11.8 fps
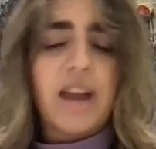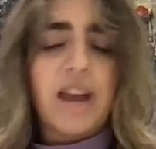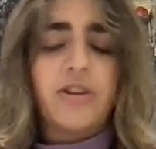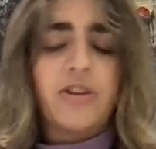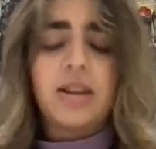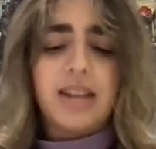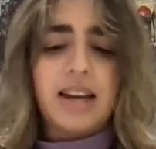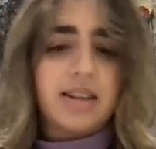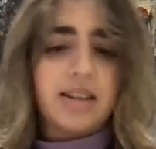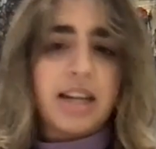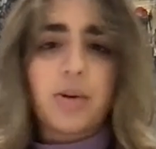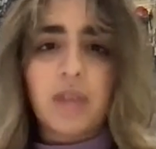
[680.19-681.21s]
Everyone takes
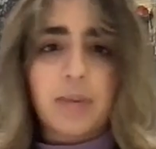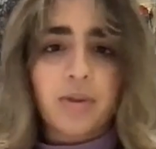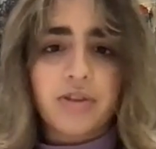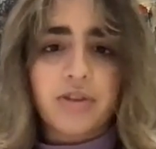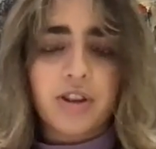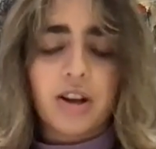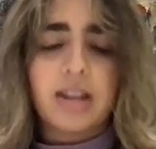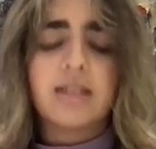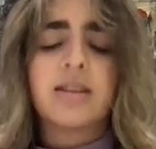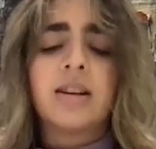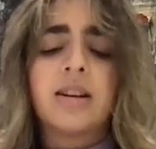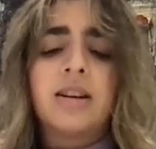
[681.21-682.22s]
an equal number of
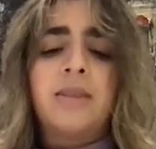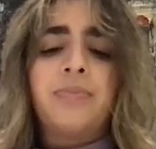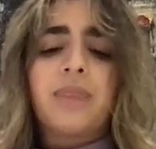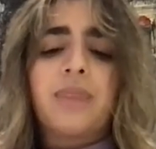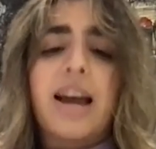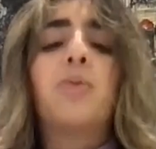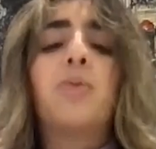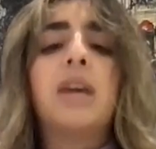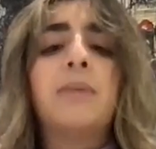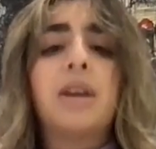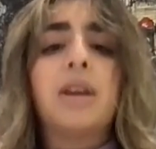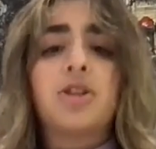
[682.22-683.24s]
scholars, and we
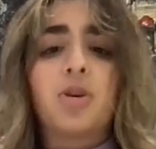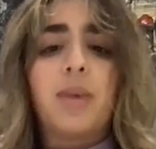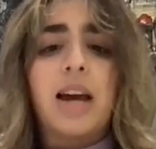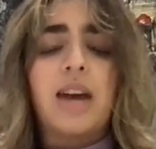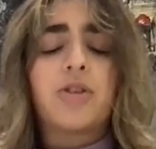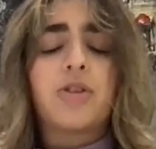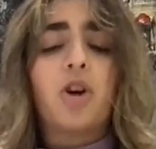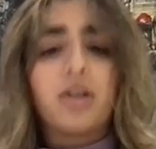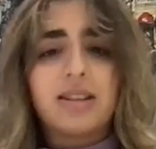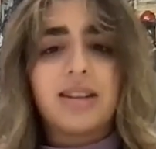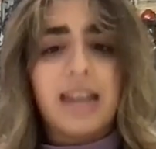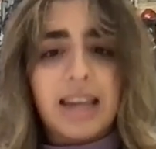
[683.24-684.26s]
make sure we have
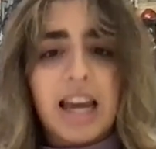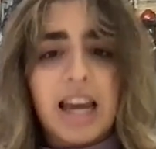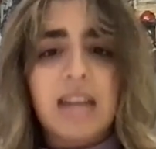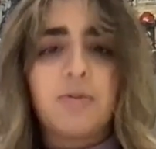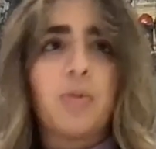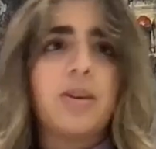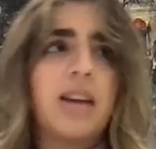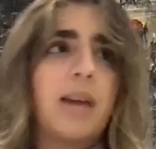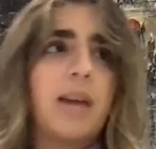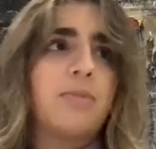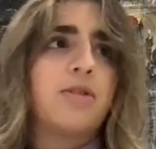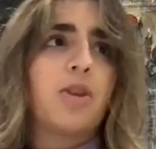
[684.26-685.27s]
constant engagement with
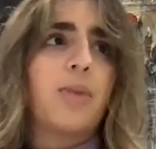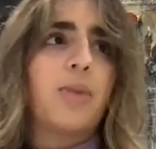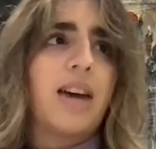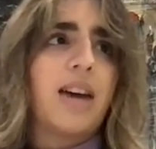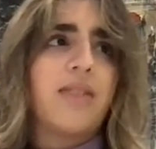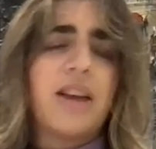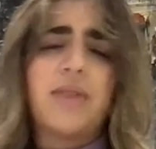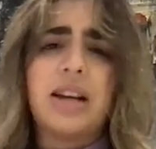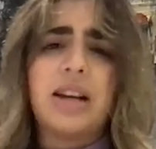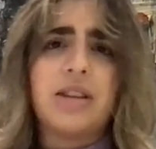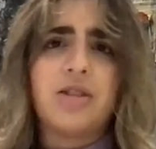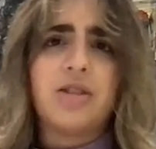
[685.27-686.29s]
them. So we have
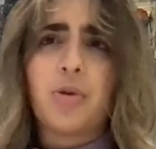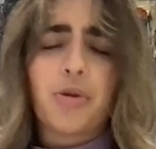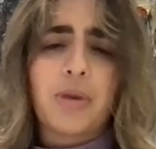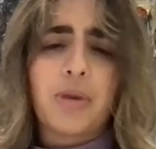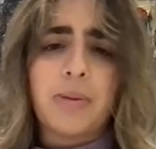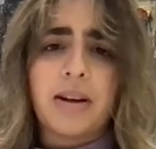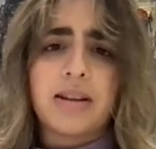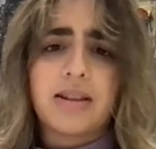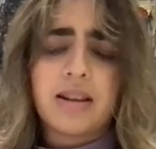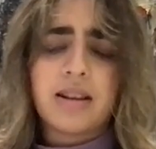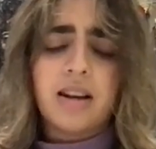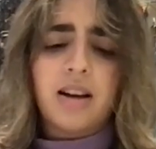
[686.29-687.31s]
every 2 or 3
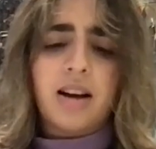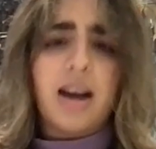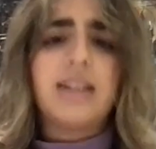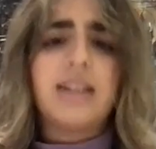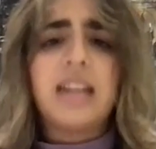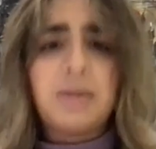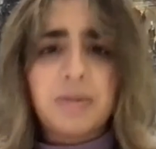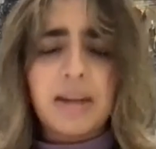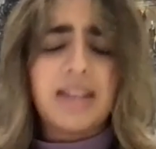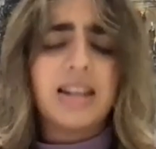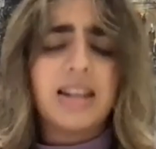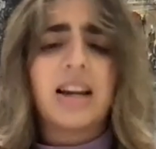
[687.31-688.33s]
months a Teams
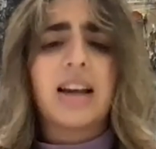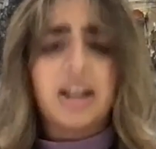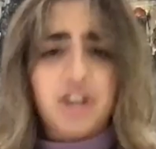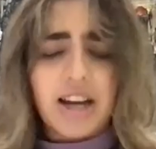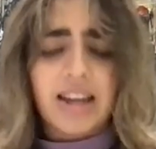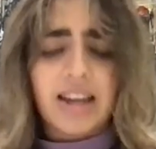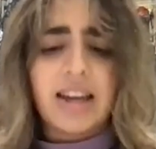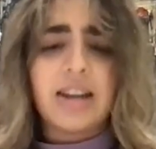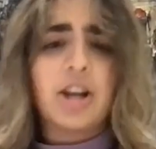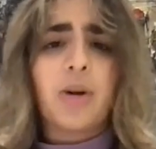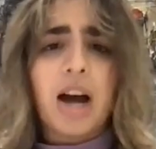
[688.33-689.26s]
meeting, a check-in.